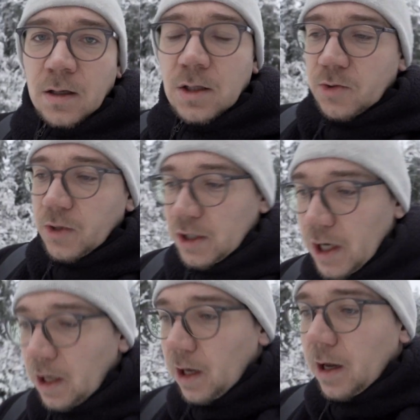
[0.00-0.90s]

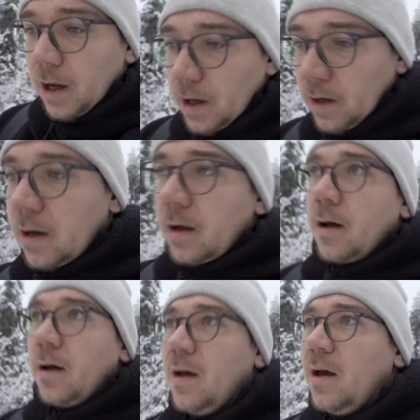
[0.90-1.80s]
switching, and
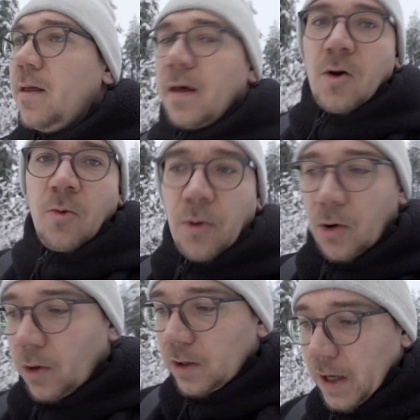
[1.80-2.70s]
the
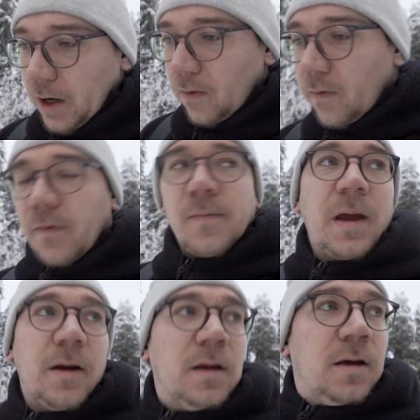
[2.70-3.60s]
GoPro will take over from here.